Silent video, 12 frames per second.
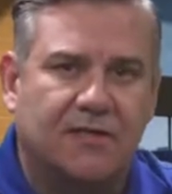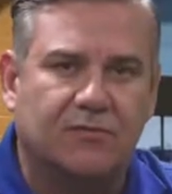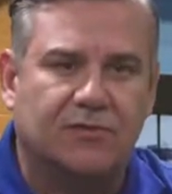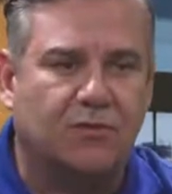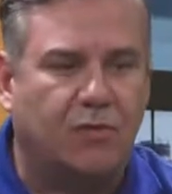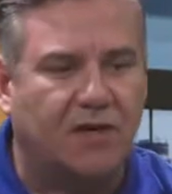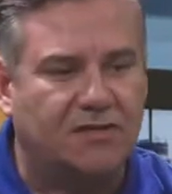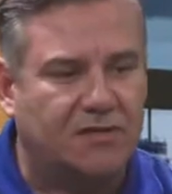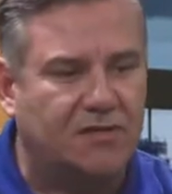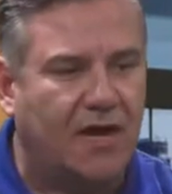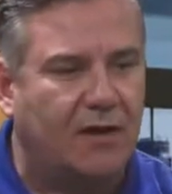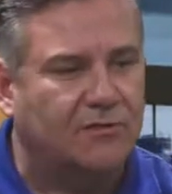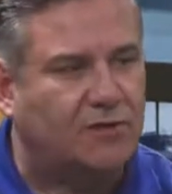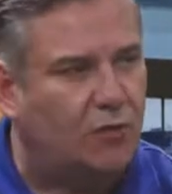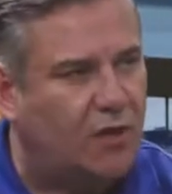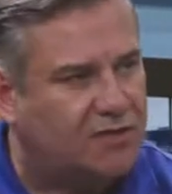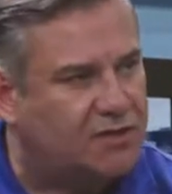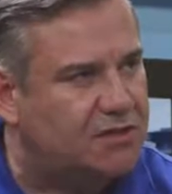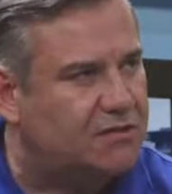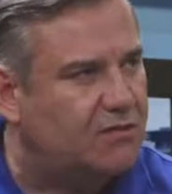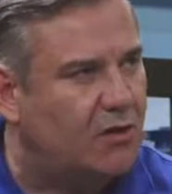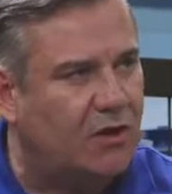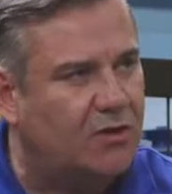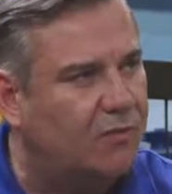It was questioned. I was questioned
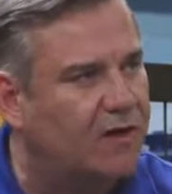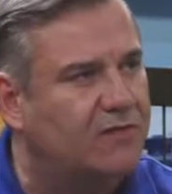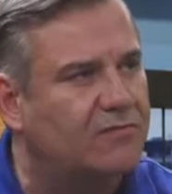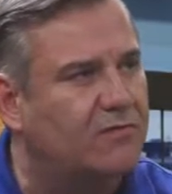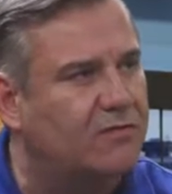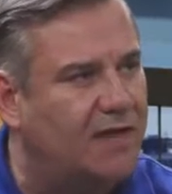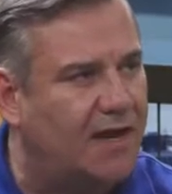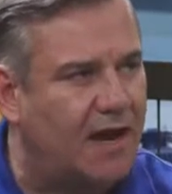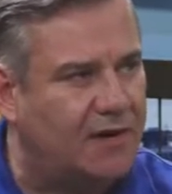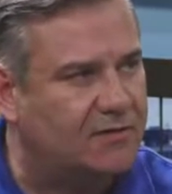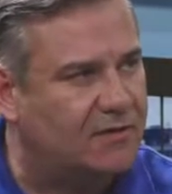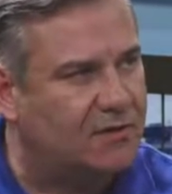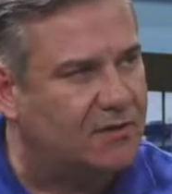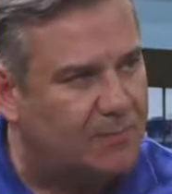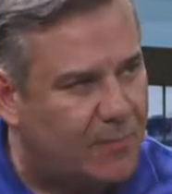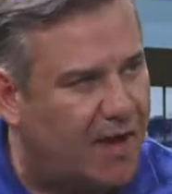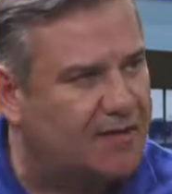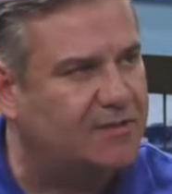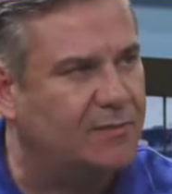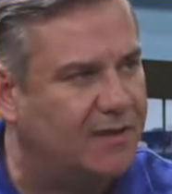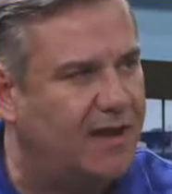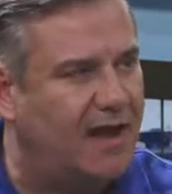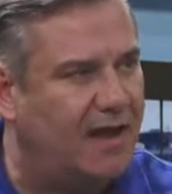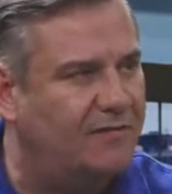all the way through that I couldn't
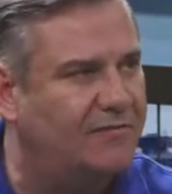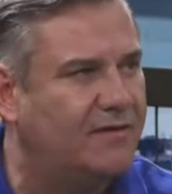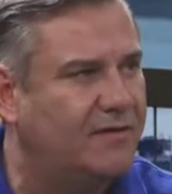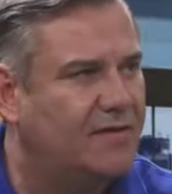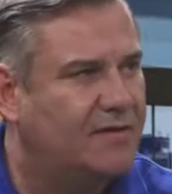possibly have